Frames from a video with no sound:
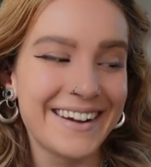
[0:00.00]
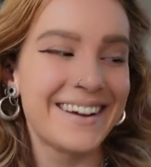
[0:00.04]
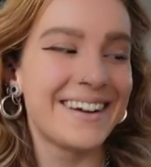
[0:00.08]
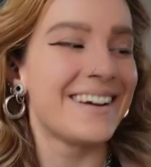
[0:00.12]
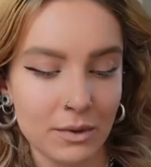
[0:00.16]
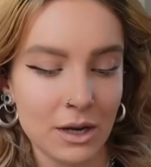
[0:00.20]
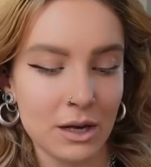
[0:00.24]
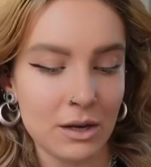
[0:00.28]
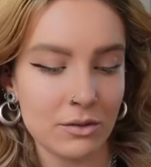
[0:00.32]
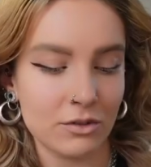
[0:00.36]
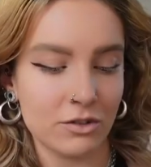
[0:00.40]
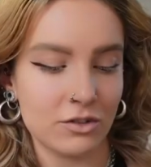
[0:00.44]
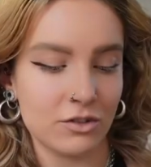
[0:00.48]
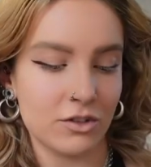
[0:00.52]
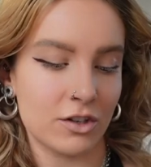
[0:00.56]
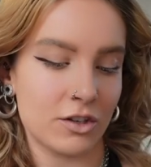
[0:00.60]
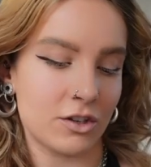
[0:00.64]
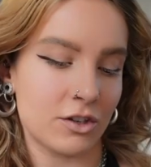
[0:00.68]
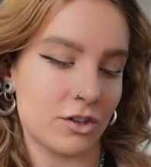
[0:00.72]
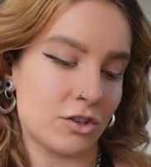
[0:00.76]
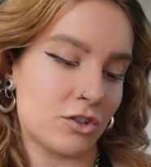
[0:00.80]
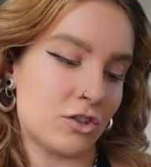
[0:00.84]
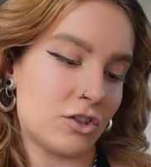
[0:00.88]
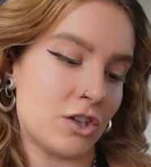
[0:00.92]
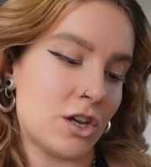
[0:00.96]
now I'm just
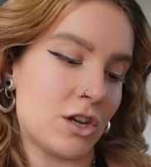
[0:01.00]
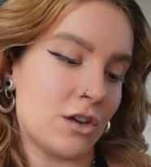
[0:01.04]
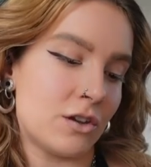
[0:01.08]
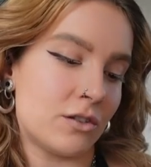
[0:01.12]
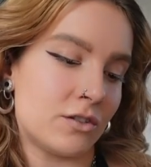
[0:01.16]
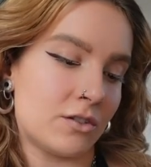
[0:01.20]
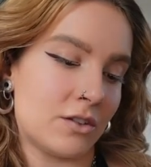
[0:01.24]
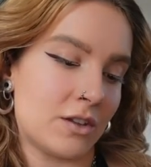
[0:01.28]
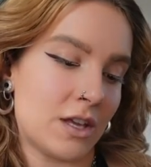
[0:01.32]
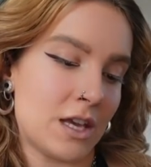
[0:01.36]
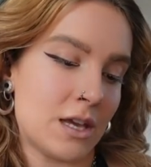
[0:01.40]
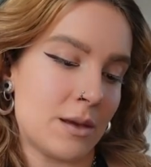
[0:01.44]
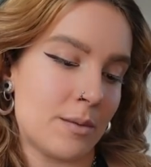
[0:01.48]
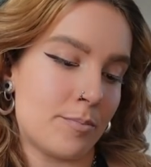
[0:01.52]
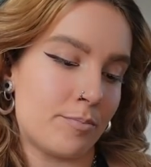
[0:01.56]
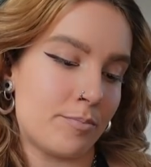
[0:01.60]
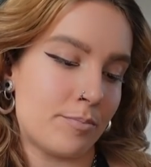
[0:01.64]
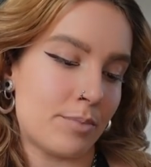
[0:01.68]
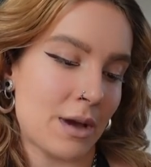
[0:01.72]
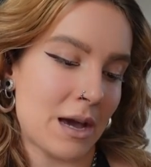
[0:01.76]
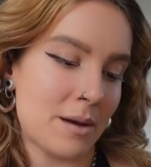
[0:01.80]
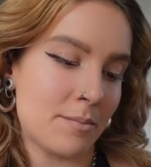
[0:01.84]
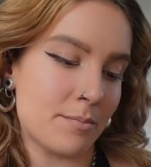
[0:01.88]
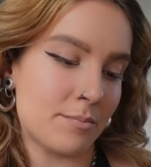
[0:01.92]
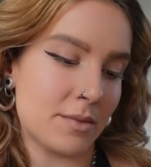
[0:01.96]
going to use the
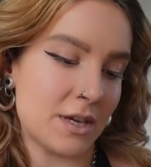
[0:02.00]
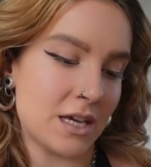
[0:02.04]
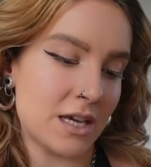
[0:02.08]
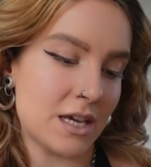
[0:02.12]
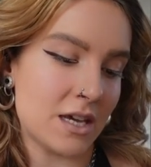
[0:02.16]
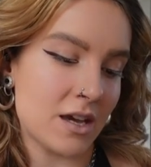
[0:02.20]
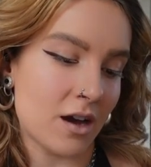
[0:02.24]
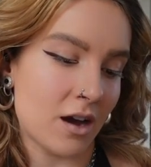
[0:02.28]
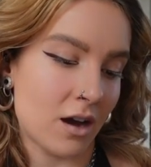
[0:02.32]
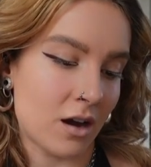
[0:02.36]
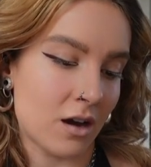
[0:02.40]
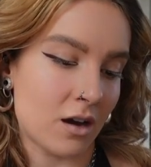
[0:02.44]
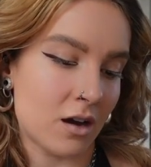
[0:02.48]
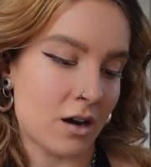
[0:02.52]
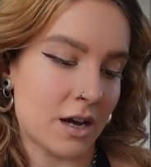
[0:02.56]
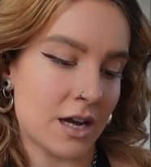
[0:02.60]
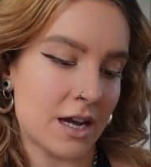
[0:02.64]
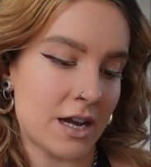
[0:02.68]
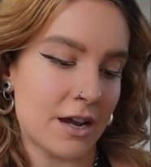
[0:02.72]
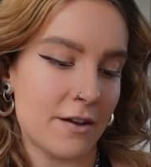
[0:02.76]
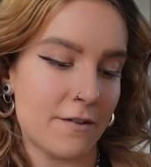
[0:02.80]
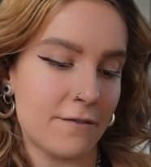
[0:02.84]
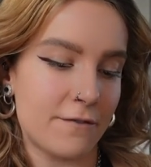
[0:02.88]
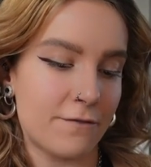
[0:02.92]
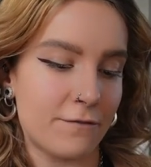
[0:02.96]
Bambi
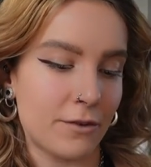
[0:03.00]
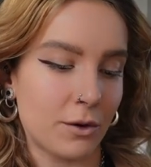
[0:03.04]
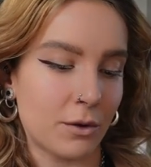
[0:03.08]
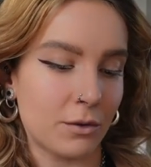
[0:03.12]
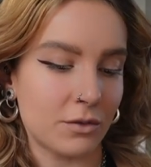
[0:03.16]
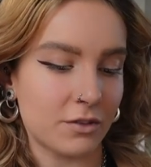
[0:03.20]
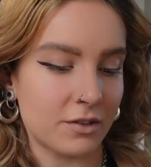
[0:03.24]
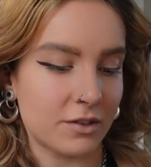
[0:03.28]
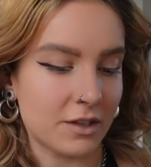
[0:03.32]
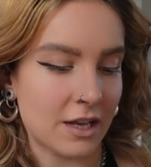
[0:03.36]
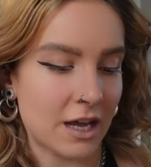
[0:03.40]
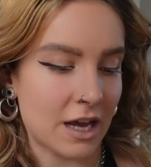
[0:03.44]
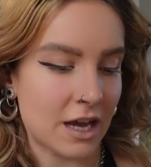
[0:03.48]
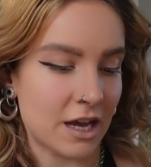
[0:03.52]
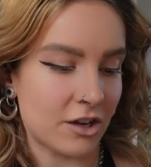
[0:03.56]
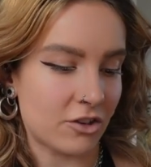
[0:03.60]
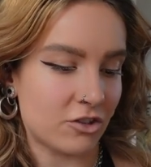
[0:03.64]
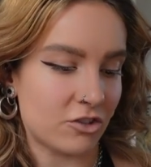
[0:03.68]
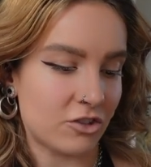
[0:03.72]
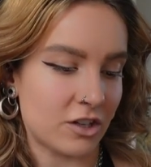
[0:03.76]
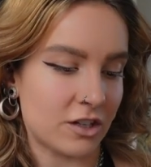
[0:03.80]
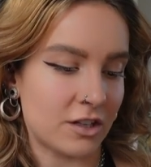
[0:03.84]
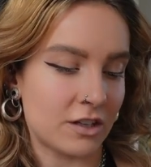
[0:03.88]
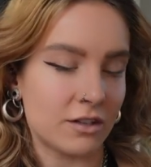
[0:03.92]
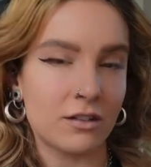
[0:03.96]
Eye False
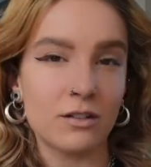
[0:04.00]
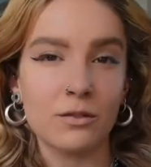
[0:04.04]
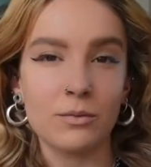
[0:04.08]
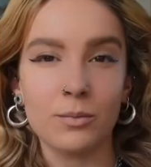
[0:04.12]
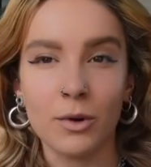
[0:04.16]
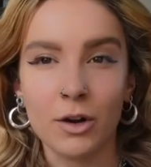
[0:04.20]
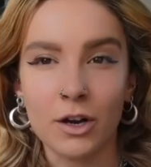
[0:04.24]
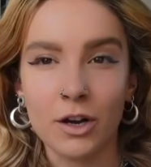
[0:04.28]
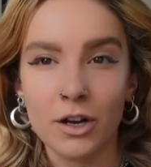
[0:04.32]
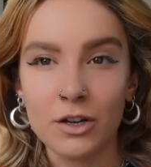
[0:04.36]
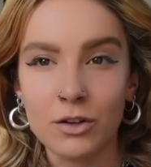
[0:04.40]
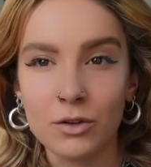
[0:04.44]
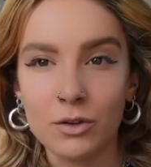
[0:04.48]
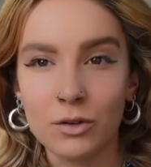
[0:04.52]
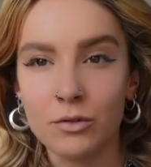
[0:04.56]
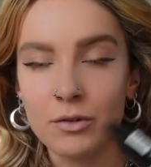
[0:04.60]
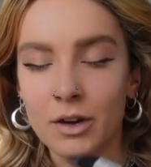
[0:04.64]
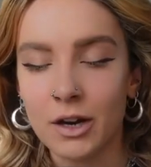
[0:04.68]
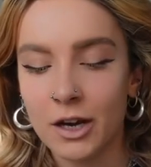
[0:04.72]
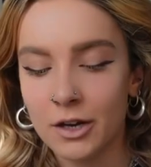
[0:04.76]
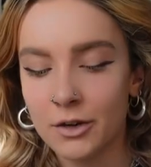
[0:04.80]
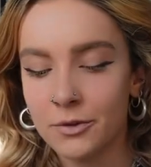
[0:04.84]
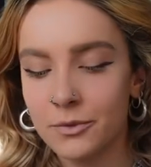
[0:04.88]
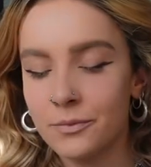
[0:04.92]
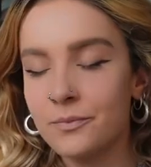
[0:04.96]
Lash and this is by
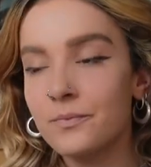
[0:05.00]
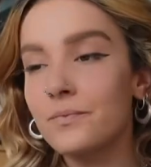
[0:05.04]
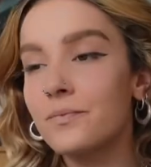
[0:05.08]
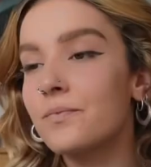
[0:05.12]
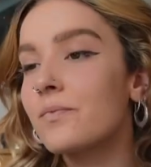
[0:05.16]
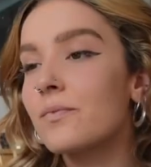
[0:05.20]
L'Oreal.